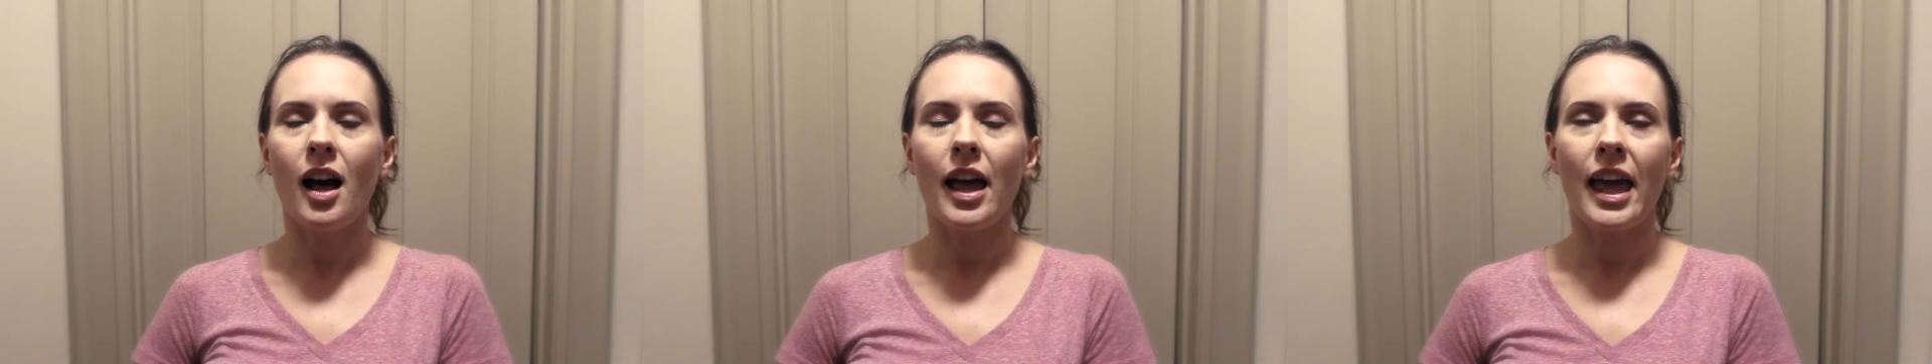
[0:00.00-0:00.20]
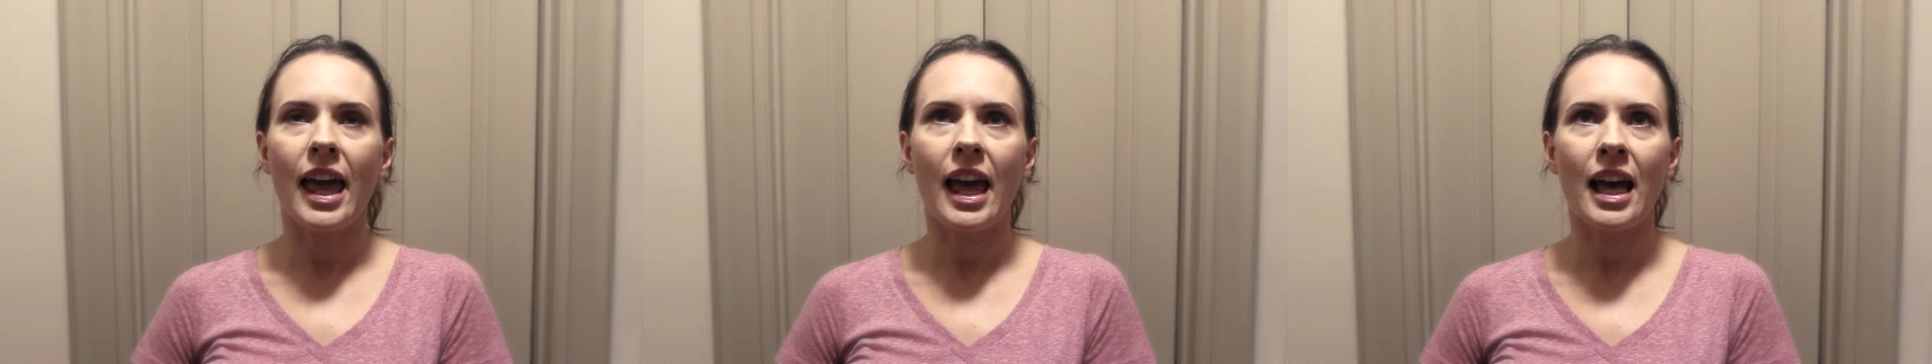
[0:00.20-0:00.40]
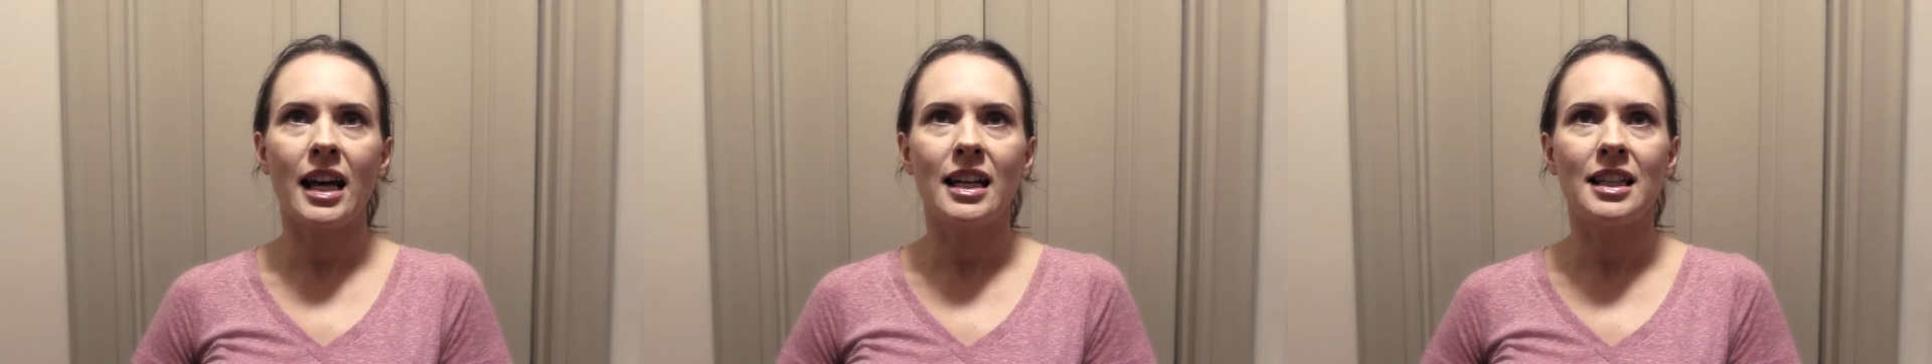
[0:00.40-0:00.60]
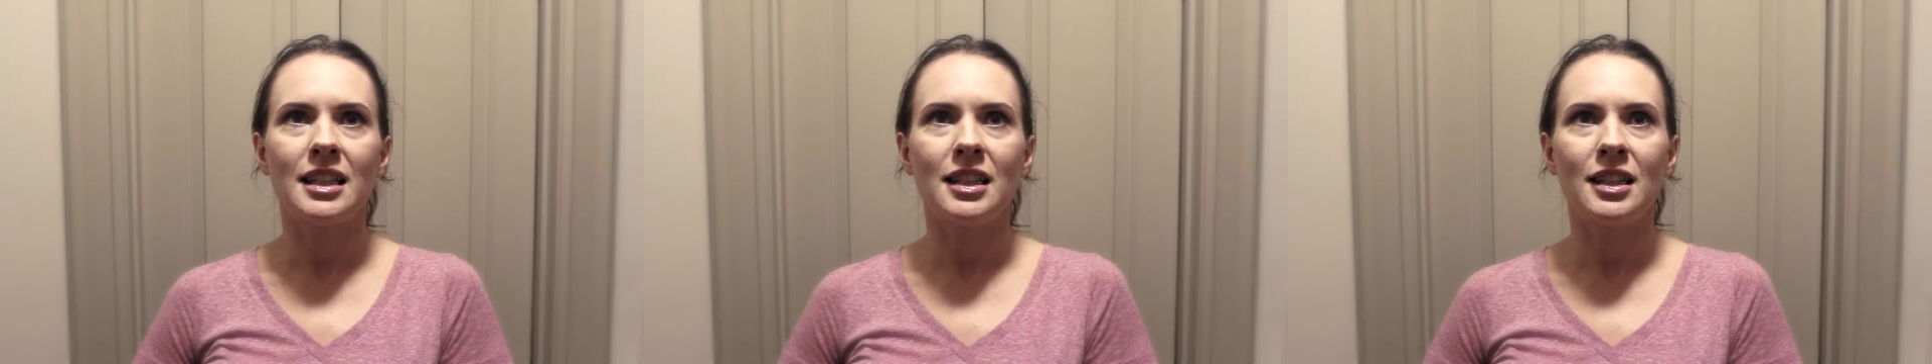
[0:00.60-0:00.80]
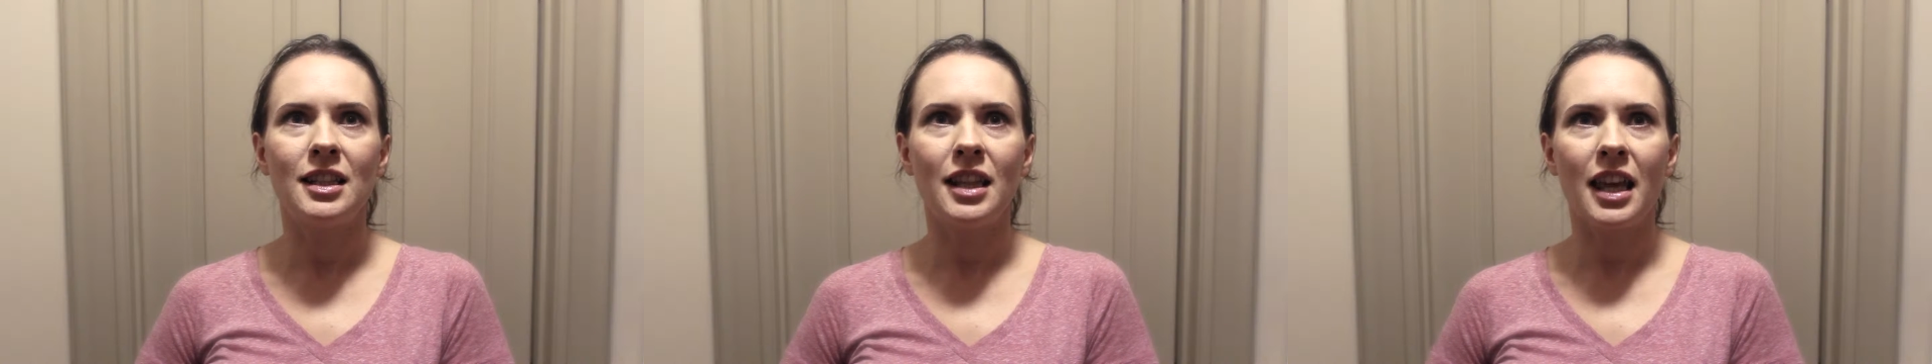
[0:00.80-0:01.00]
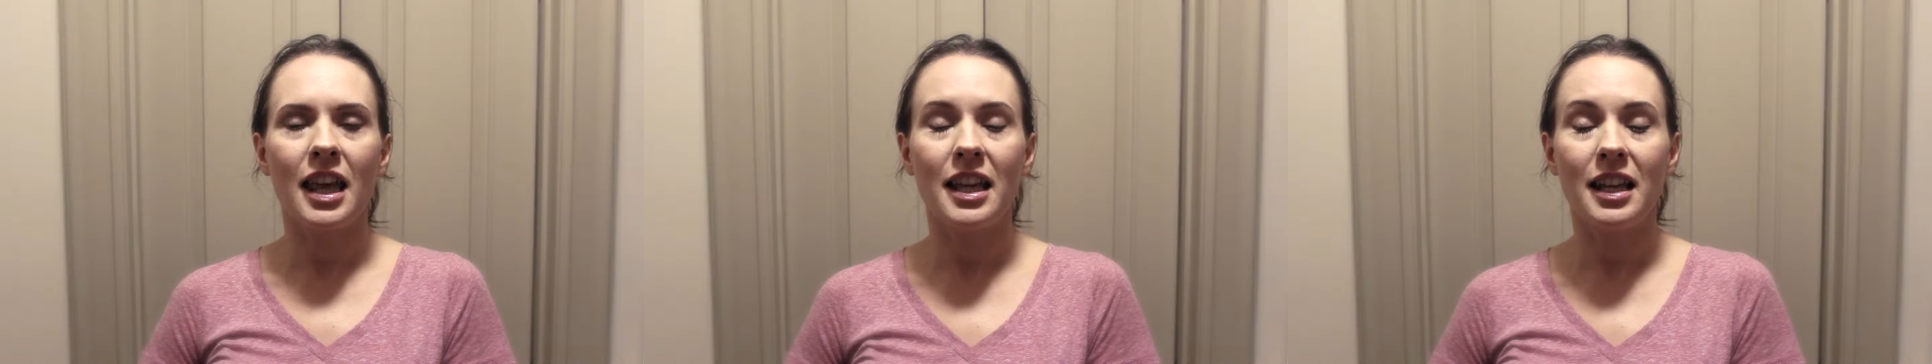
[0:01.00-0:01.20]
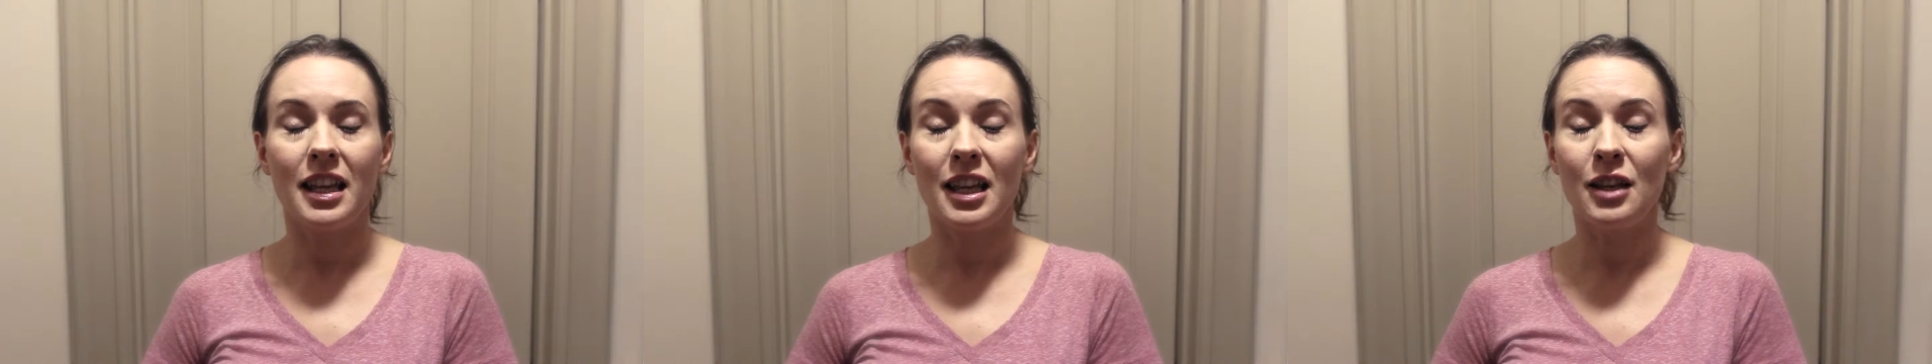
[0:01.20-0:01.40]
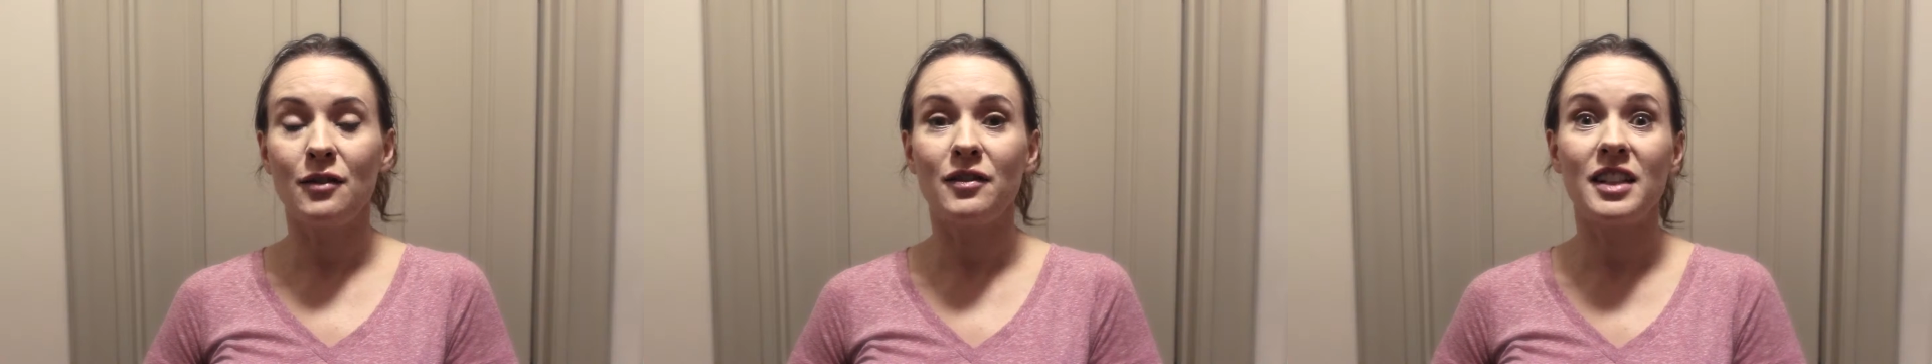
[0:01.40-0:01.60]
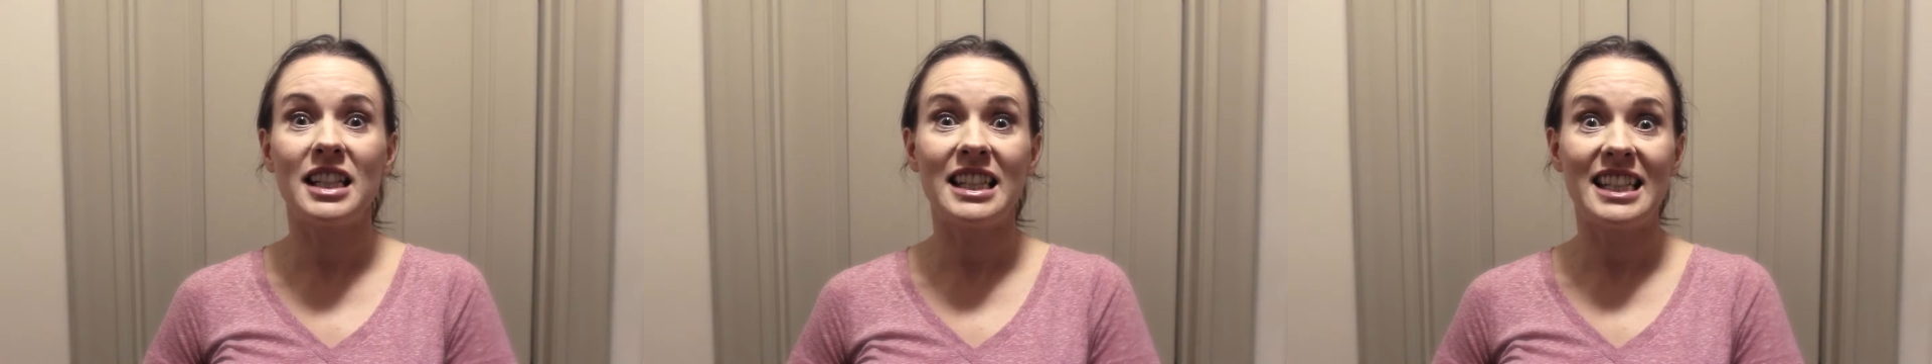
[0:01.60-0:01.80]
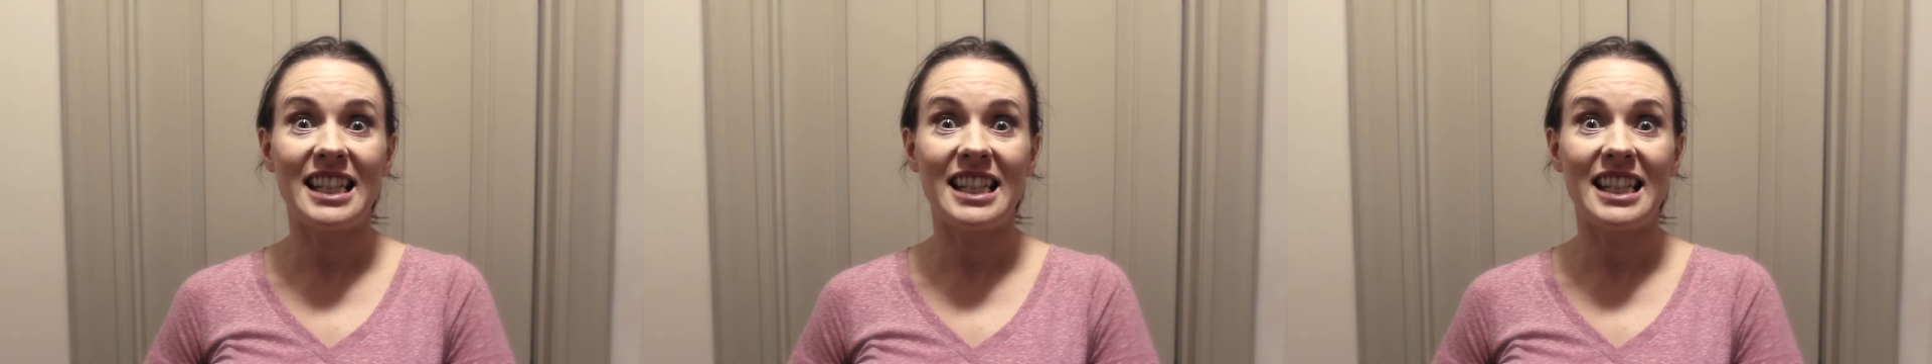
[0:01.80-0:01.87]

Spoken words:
and they even